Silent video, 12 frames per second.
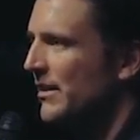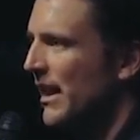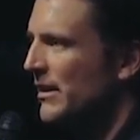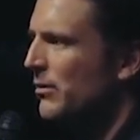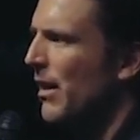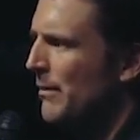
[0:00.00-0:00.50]

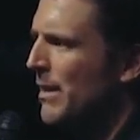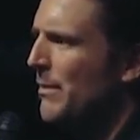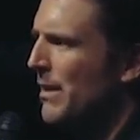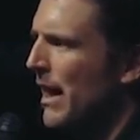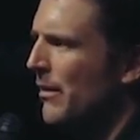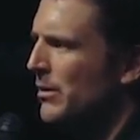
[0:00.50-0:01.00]
That's why
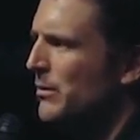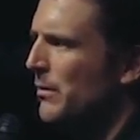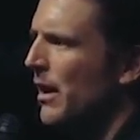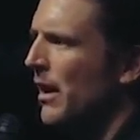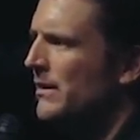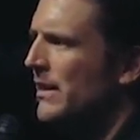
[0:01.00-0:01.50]
maybe I was
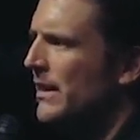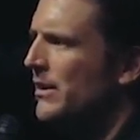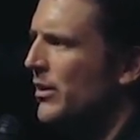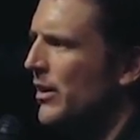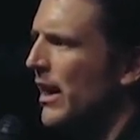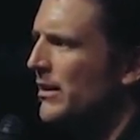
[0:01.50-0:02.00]
a dick
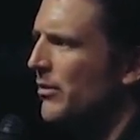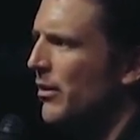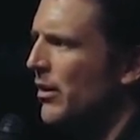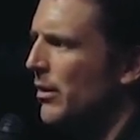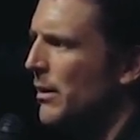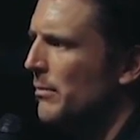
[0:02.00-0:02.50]
to you guys for a
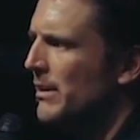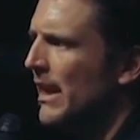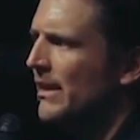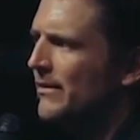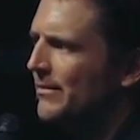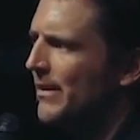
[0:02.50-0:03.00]
little bit, but
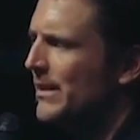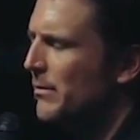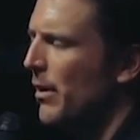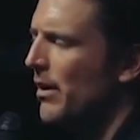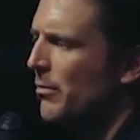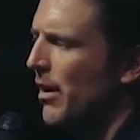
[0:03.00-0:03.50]
that that's
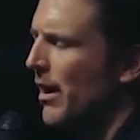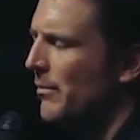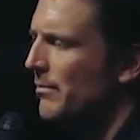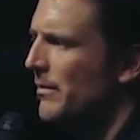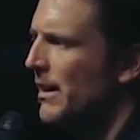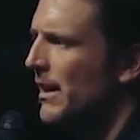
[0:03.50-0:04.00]
part of the
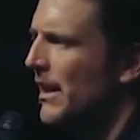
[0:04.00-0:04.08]
problem.